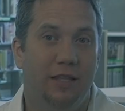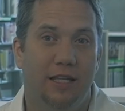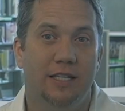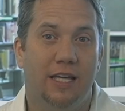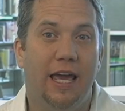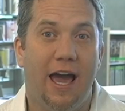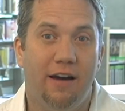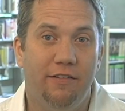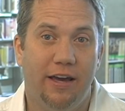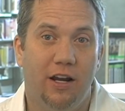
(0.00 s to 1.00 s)
of this, I
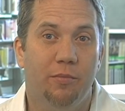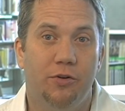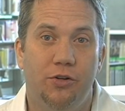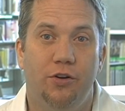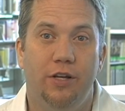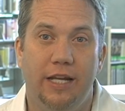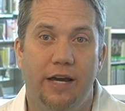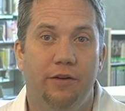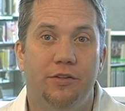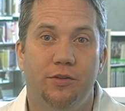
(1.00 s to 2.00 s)
have had opportunity
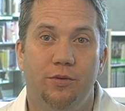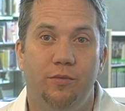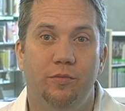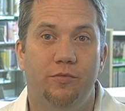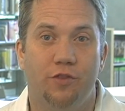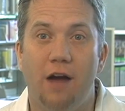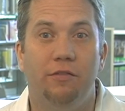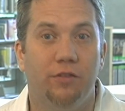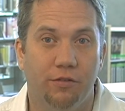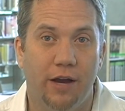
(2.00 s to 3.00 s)
now to
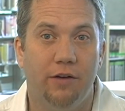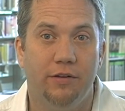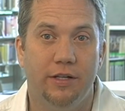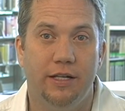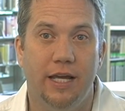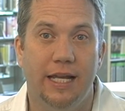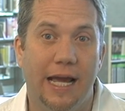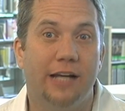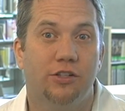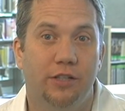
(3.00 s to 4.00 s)
travel around and
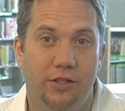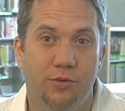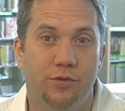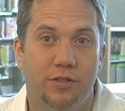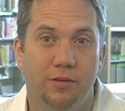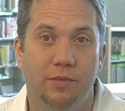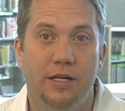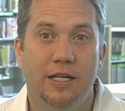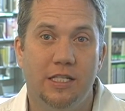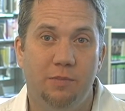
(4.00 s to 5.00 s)
actually do some
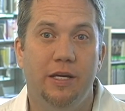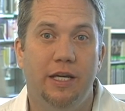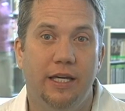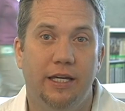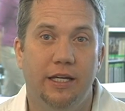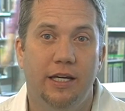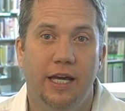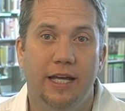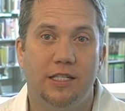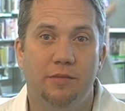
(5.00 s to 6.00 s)
speaking
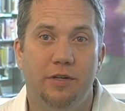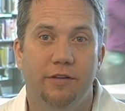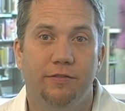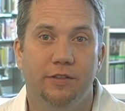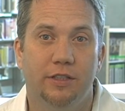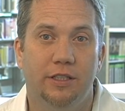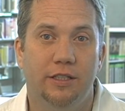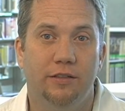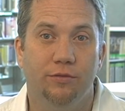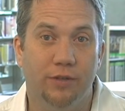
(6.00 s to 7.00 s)
at some different
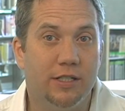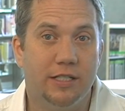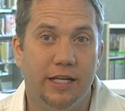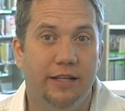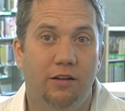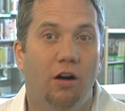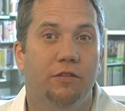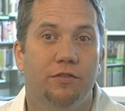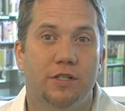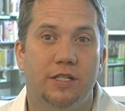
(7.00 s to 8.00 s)
real estate
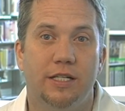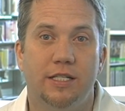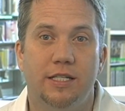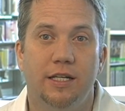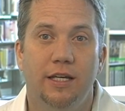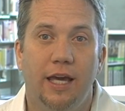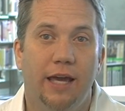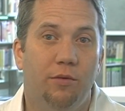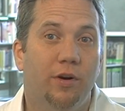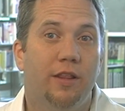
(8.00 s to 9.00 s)
conferences.
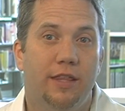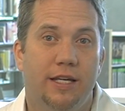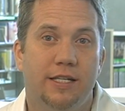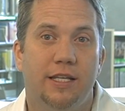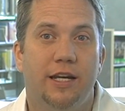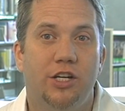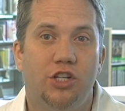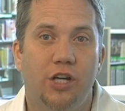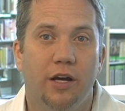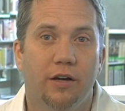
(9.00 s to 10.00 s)
And one of the things that I
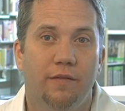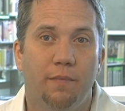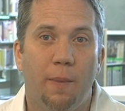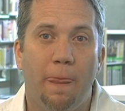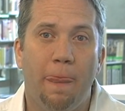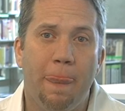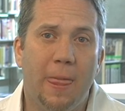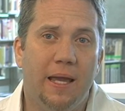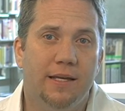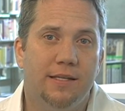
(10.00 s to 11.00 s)
share
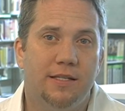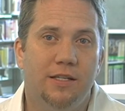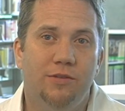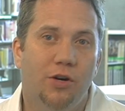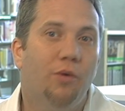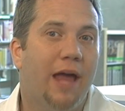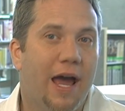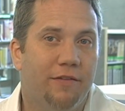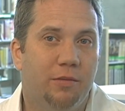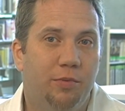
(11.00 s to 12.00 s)
is you don't
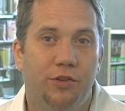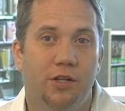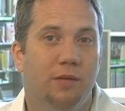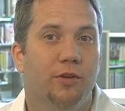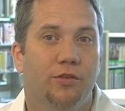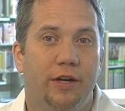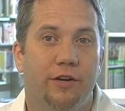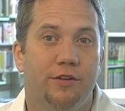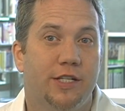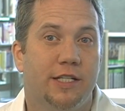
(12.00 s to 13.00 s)
have to put the number
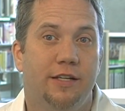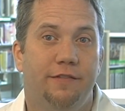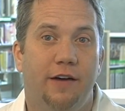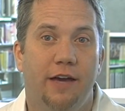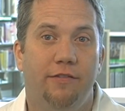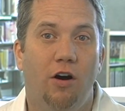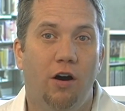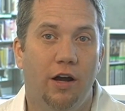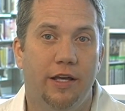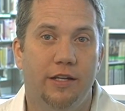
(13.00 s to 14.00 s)
365
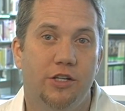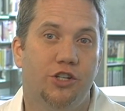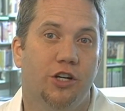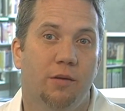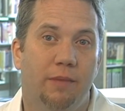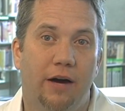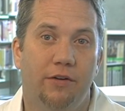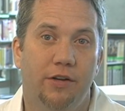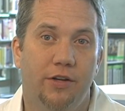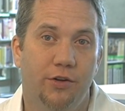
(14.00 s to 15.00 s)
on it to share
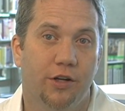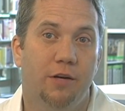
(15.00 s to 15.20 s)
about your